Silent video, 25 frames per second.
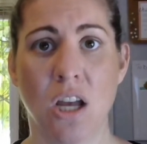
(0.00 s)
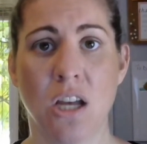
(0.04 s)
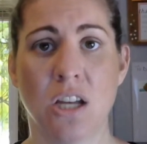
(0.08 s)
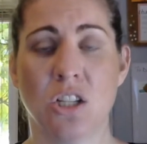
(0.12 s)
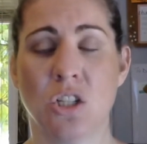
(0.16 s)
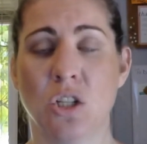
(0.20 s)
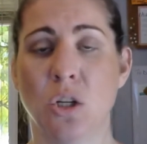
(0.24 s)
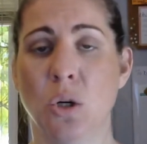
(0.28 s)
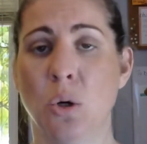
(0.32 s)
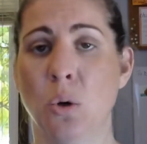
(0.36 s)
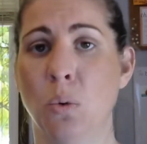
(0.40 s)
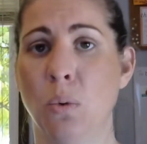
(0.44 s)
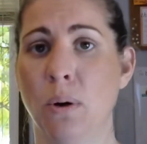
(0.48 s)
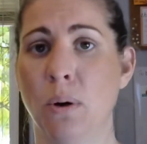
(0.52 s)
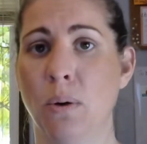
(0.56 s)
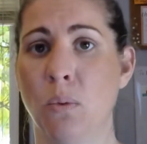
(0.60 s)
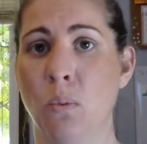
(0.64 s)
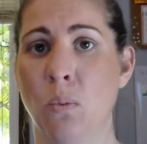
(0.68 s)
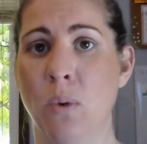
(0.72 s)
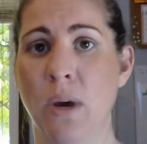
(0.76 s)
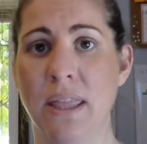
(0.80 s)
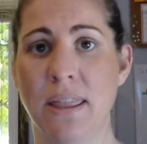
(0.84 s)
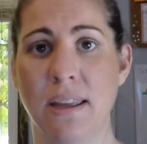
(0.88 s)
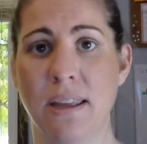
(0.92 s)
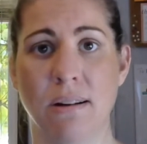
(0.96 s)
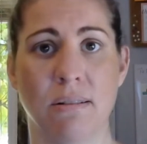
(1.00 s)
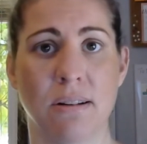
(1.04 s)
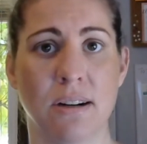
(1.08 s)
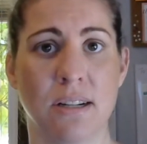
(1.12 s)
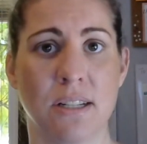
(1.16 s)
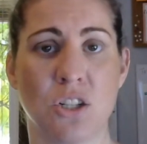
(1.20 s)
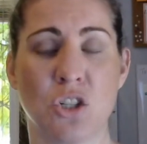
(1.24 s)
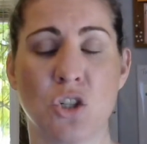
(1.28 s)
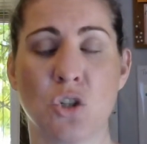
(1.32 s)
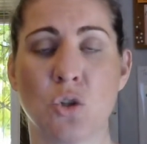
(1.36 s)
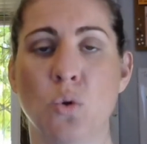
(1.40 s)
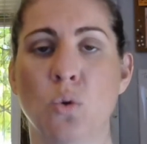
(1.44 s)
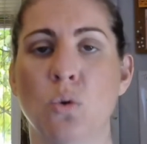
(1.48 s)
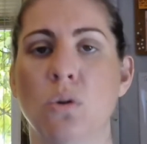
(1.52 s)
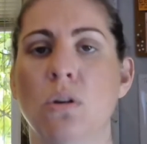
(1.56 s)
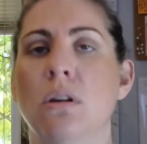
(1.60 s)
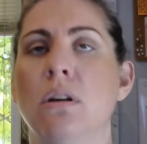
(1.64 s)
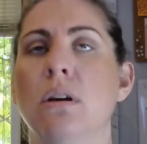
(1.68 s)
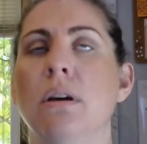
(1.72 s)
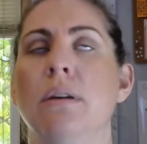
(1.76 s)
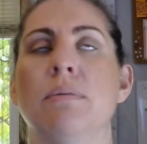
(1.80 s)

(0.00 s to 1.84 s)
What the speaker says: So when they were at school,